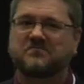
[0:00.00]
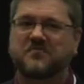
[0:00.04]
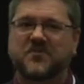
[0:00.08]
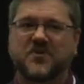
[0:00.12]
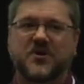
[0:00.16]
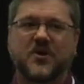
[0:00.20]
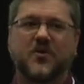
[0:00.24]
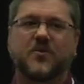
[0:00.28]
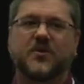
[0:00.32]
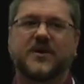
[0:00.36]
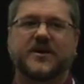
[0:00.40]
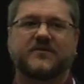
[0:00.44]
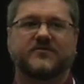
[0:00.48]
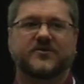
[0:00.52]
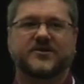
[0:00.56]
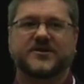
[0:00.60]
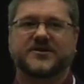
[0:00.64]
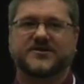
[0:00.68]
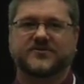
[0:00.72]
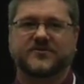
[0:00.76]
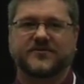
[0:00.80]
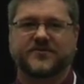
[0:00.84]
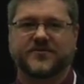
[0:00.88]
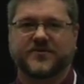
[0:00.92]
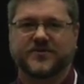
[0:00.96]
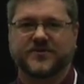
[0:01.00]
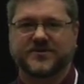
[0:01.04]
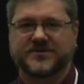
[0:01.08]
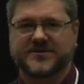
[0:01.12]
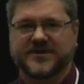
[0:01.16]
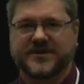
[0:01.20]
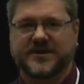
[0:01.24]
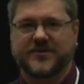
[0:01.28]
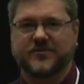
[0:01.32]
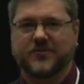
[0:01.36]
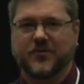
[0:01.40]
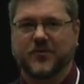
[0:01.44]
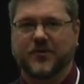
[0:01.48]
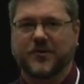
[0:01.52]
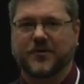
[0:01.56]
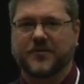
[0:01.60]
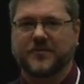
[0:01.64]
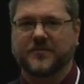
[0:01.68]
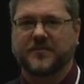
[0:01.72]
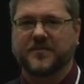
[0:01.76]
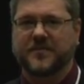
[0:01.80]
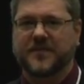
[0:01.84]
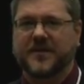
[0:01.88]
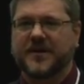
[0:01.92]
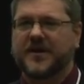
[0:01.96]
No one ever does referrals anymore.
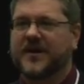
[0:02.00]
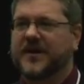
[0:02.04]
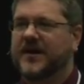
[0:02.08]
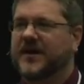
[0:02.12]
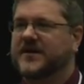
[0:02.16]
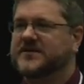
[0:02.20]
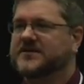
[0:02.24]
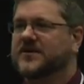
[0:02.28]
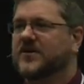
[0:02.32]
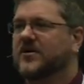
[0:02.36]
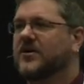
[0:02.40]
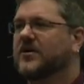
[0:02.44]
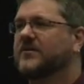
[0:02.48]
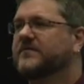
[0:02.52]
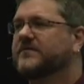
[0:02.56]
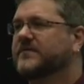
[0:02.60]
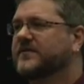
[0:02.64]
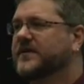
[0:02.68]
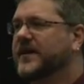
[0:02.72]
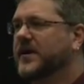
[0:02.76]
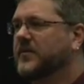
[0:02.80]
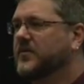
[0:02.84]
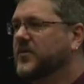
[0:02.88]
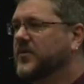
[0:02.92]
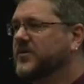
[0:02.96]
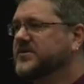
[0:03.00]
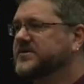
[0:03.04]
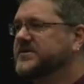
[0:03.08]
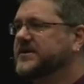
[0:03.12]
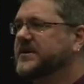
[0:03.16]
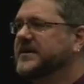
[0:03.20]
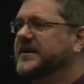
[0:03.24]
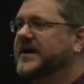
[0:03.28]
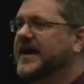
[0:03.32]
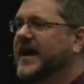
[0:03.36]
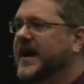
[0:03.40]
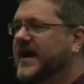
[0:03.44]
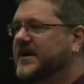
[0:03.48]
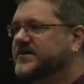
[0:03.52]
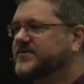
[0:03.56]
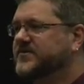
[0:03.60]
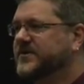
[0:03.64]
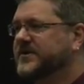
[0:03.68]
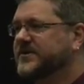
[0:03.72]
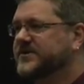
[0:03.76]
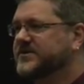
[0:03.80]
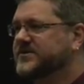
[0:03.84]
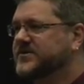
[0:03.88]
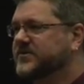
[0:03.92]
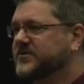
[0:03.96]
It's hard for that person at the cash
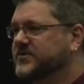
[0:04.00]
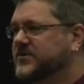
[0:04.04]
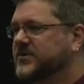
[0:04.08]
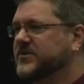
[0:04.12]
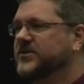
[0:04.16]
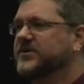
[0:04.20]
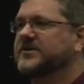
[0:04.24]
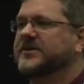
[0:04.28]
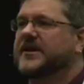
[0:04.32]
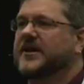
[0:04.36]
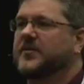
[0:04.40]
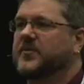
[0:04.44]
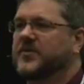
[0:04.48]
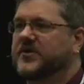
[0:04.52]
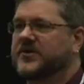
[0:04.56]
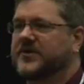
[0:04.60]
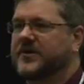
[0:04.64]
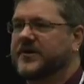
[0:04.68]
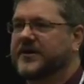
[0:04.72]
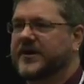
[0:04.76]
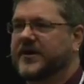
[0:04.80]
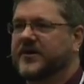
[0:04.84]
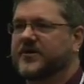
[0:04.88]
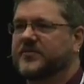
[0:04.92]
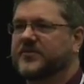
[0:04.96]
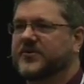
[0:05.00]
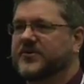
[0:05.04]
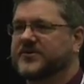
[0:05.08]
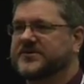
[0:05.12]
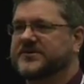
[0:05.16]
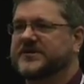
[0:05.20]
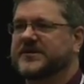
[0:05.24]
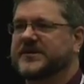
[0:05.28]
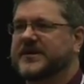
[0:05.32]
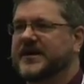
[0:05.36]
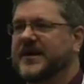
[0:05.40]
register to look the other person in